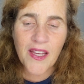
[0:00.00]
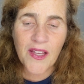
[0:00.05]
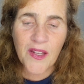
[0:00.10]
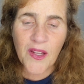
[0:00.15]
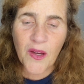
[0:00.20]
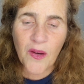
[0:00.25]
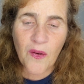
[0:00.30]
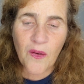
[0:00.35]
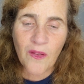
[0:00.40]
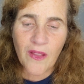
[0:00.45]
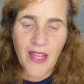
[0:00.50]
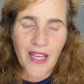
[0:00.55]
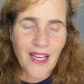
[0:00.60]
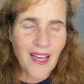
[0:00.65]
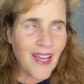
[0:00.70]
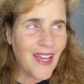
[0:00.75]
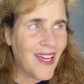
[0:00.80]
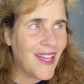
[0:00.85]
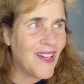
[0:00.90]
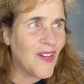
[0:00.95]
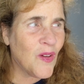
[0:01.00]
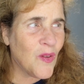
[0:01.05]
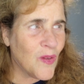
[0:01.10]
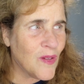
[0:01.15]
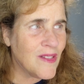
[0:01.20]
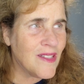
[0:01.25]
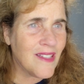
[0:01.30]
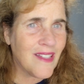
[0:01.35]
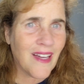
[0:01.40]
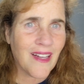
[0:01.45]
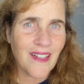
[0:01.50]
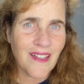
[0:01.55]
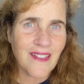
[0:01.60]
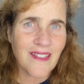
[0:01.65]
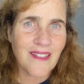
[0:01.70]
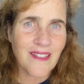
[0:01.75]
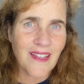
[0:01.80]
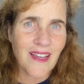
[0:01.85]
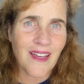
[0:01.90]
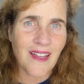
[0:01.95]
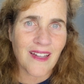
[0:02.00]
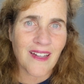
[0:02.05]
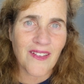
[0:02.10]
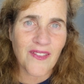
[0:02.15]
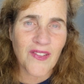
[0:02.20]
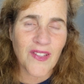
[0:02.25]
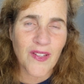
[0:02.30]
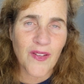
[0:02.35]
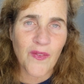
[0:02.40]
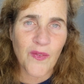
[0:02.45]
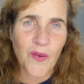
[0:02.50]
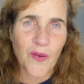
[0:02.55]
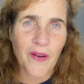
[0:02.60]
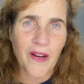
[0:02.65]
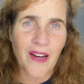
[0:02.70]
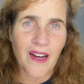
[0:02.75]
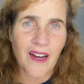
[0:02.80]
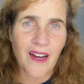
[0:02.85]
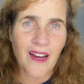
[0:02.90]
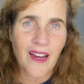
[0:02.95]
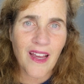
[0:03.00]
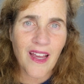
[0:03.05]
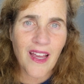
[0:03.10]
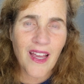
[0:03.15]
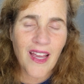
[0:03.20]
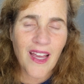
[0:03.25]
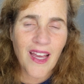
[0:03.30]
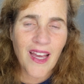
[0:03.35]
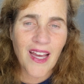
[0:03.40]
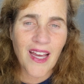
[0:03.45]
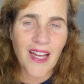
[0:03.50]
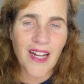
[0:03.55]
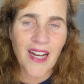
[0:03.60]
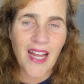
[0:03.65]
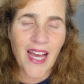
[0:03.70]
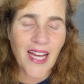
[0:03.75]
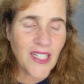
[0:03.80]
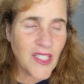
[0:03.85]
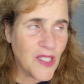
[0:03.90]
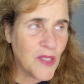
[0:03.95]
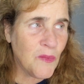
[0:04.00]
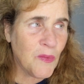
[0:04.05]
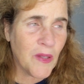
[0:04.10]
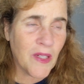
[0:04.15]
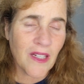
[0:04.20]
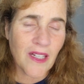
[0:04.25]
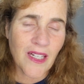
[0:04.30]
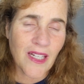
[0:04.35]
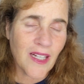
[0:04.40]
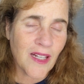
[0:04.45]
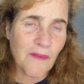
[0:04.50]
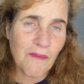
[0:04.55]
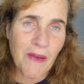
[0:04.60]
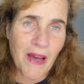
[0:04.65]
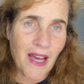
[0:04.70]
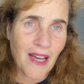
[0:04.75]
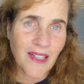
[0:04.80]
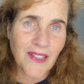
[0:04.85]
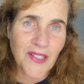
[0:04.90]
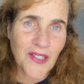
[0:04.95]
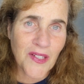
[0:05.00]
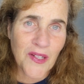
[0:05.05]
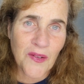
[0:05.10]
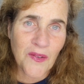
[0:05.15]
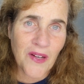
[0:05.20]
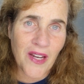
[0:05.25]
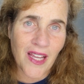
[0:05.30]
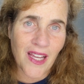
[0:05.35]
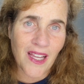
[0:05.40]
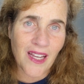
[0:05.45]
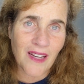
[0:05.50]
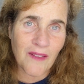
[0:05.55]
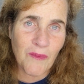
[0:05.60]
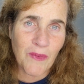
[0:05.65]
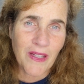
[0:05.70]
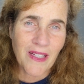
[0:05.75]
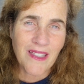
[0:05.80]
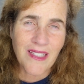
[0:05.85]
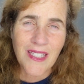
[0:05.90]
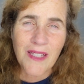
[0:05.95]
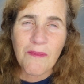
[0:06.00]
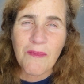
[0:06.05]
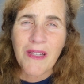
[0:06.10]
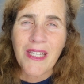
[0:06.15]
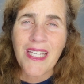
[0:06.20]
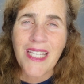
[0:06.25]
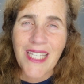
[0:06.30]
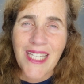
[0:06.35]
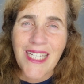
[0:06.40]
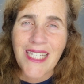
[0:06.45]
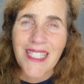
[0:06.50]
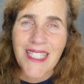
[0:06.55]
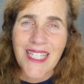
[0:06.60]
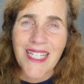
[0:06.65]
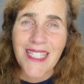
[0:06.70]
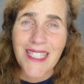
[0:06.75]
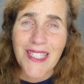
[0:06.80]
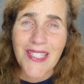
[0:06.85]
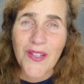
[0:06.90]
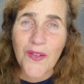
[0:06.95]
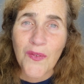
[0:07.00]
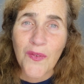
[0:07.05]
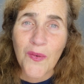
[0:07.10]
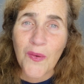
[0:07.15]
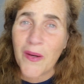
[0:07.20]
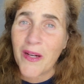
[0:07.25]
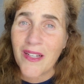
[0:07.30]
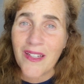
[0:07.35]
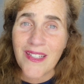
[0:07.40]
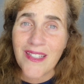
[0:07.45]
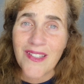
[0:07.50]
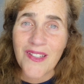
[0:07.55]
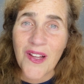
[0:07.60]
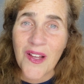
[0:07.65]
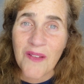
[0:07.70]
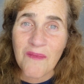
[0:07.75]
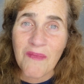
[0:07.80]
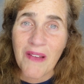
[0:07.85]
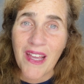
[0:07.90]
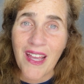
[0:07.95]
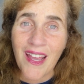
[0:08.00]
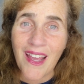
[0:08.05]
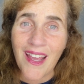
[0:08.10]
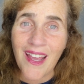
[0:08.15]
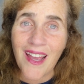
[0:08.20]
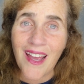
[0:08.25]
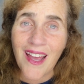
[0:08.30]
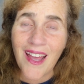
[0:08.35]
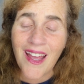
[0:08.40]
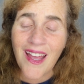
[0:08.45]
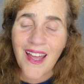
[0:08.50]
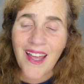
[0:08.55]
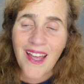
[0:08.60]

You know, like I had a whole second set of silverware and I just put it in a bag to donate because somebody needs that silverware and it's not me.